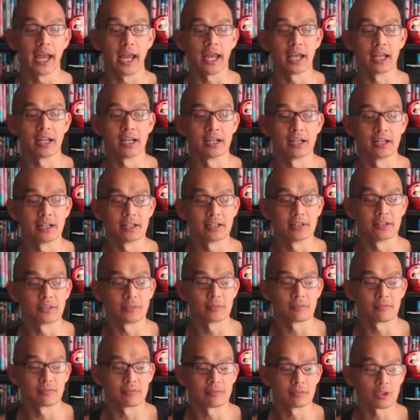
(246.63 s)
and
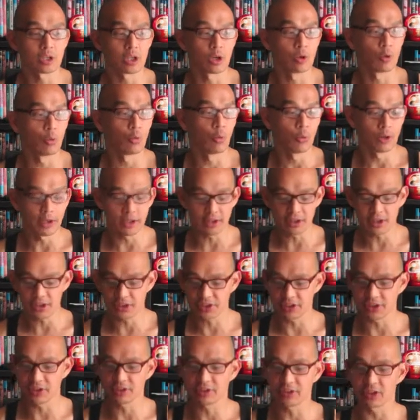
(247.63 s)
one of the
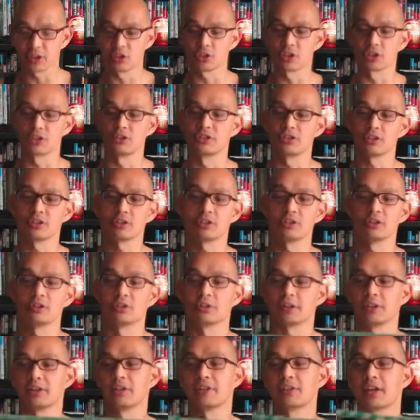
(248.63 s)
things that you can
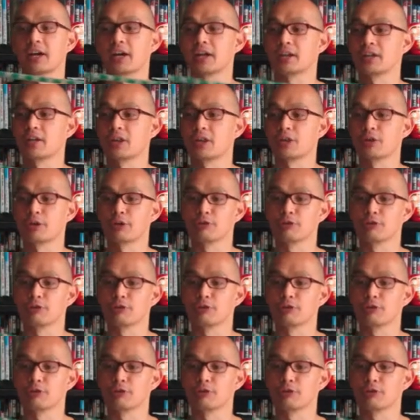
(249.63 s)
do is that